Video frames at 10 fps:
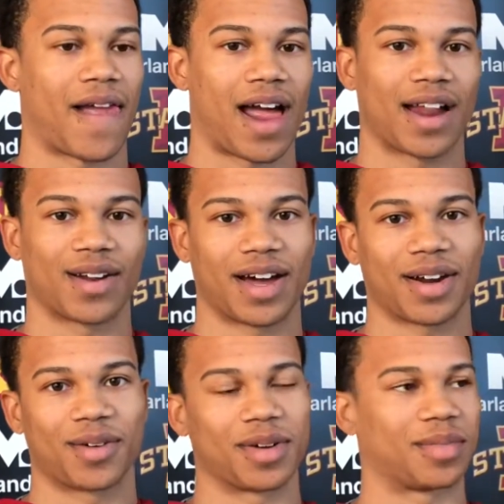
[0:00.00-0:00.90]
I
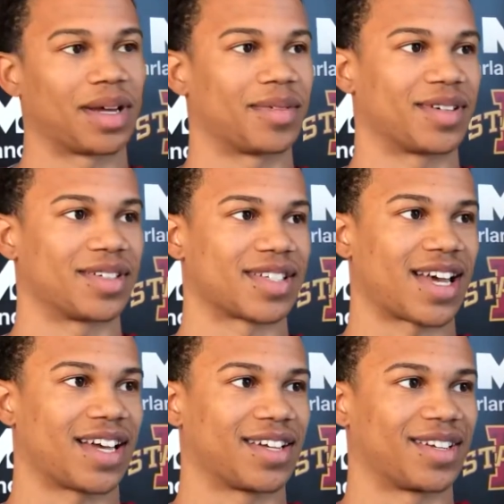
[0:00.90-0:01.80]
don't want to blame it on the
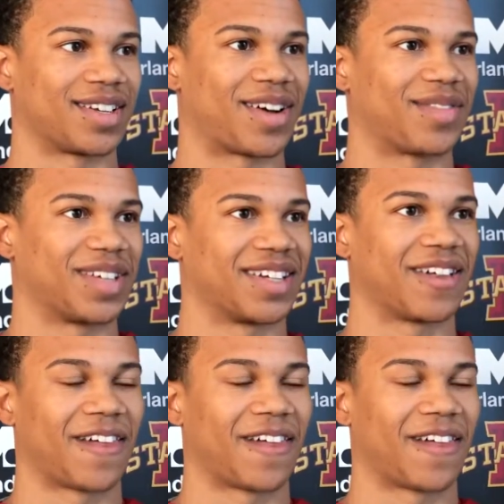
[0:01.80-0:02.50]
site, you know what I mean?